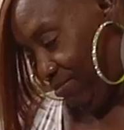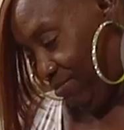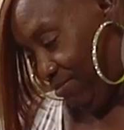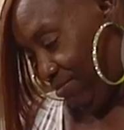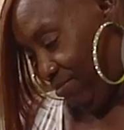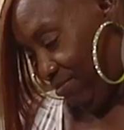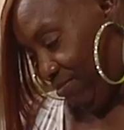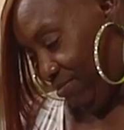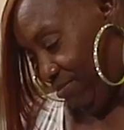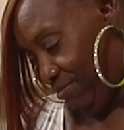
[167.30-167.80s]

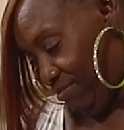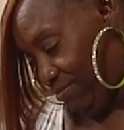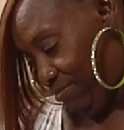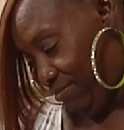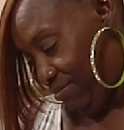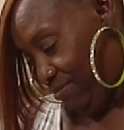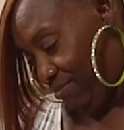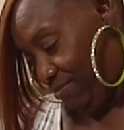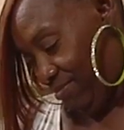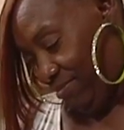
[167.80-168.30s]
them
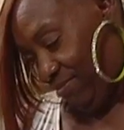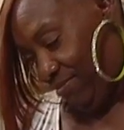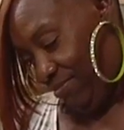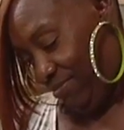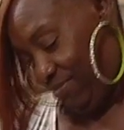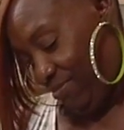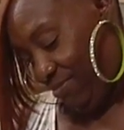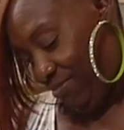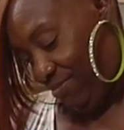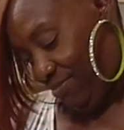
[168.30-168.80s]

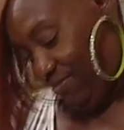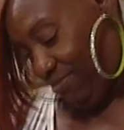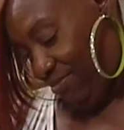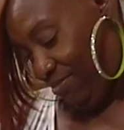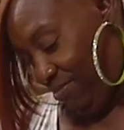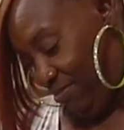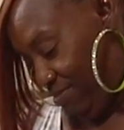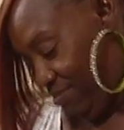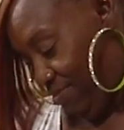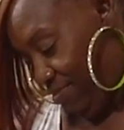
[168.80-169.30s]
grow.
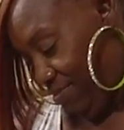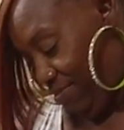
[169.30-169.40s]
I want